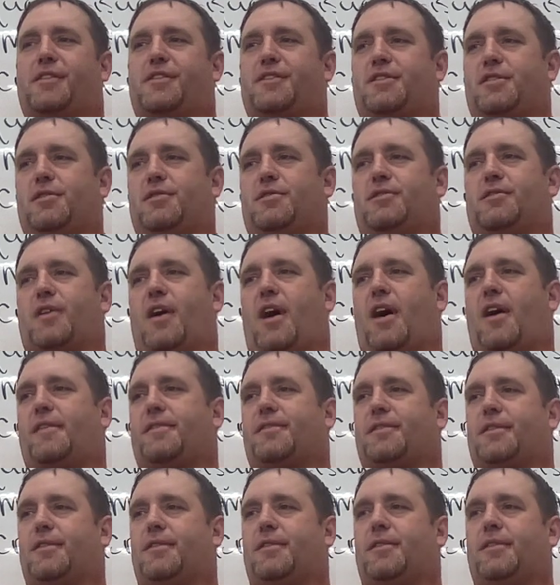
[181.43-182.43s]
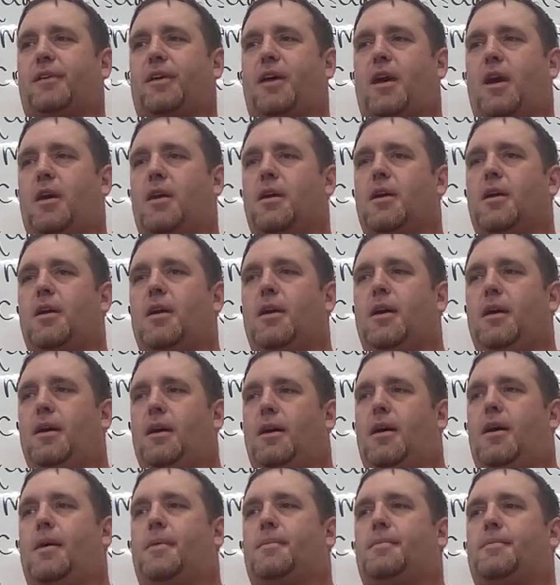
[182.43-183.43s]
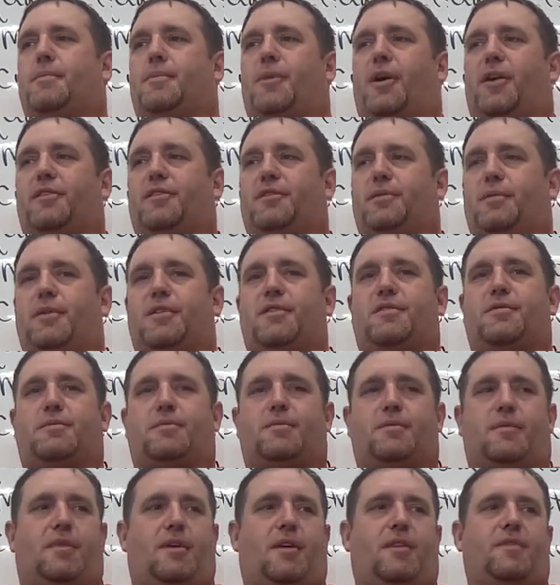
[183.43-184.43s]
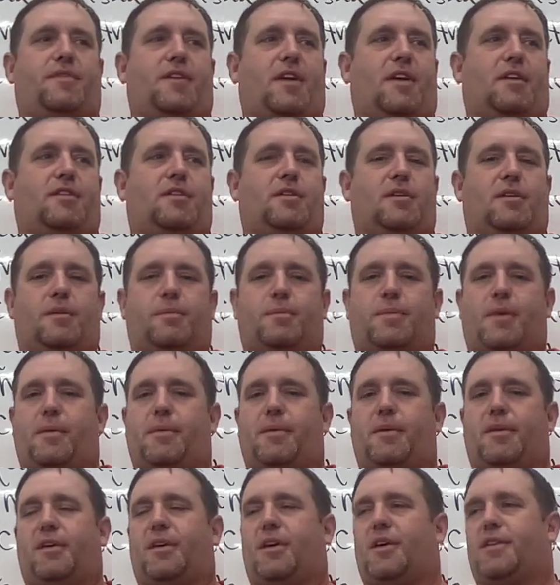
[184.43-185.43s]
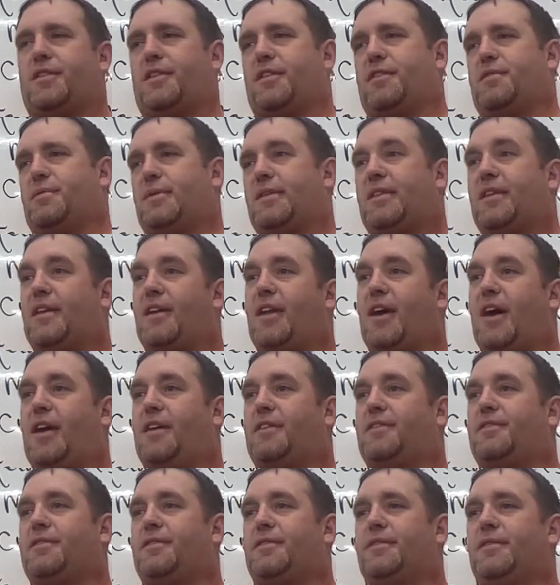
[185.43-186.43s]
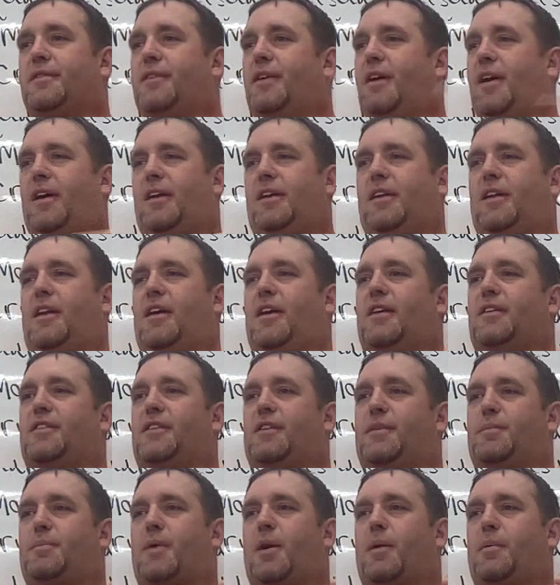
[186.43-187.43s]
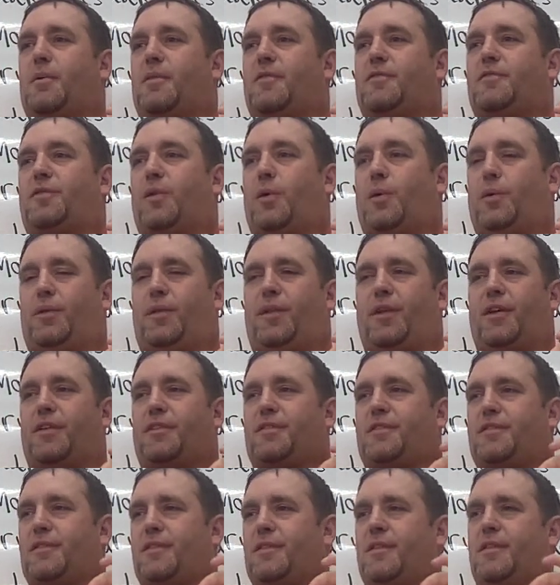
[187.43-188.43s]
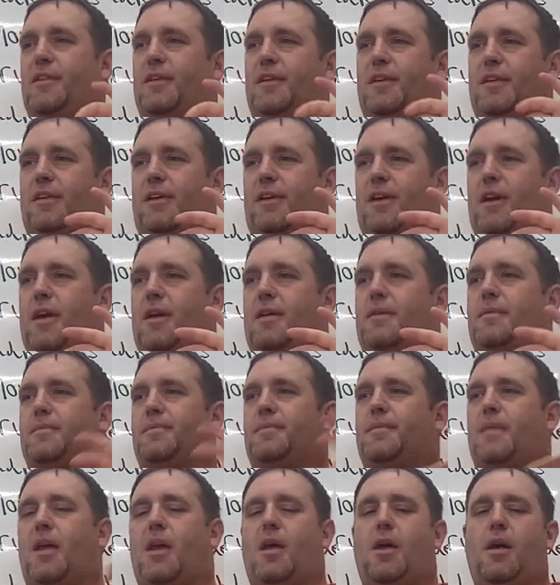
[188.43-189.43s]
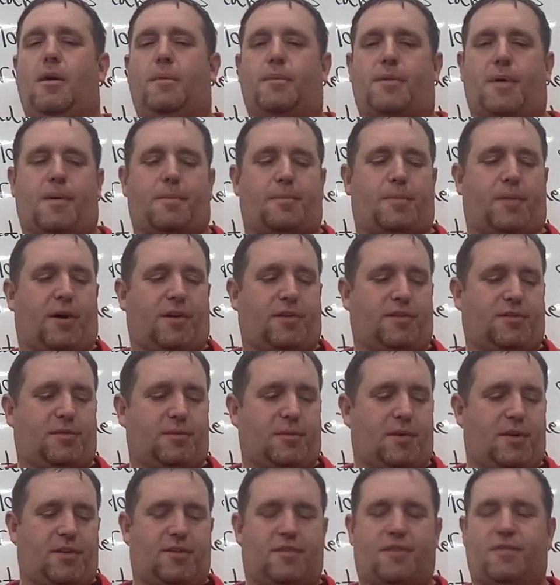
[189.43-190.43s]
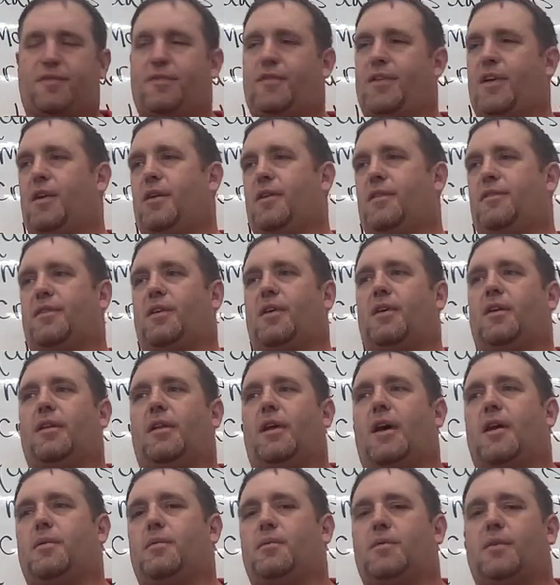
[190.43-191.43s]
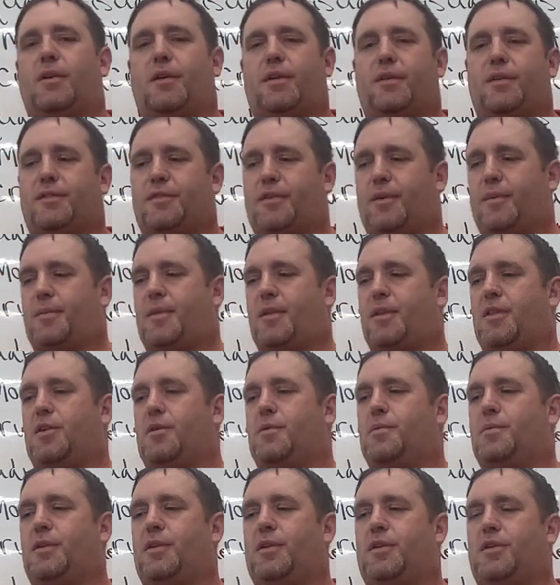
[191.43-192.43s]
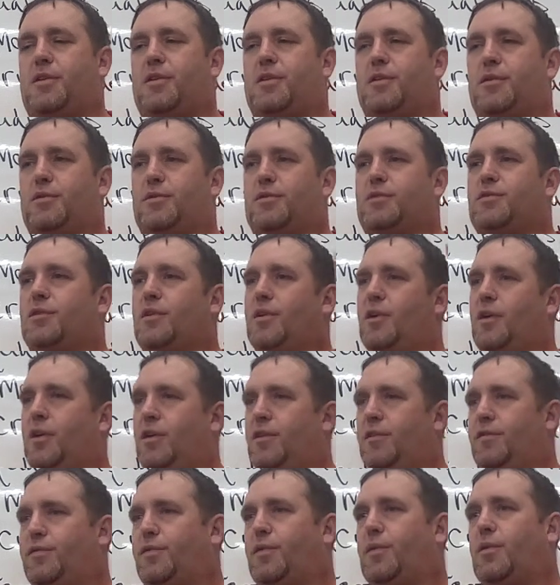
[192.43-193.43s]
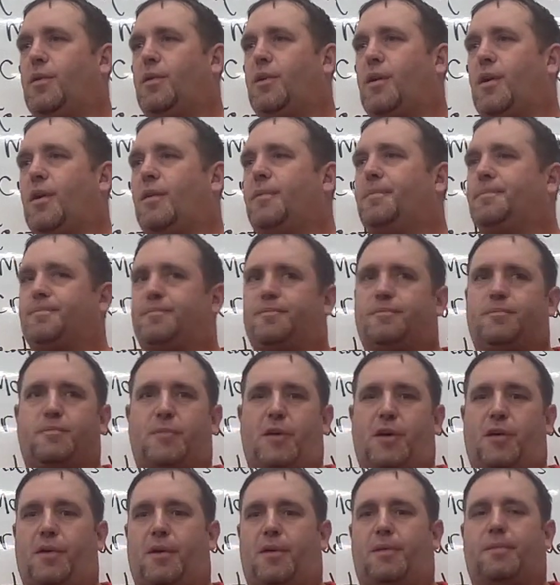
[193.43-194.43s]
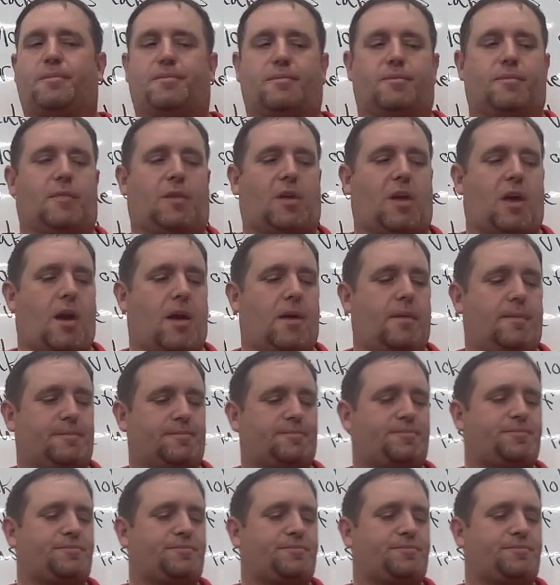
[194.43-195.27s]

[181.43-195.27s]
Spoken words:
It's too soft. Okay? Balsa wood's, in fact, you can probably cut this with a knife. I can actually probably fold this. Okay? But balsa wood is a very, very light wood. It's something that you wouldn't use for building. Okay?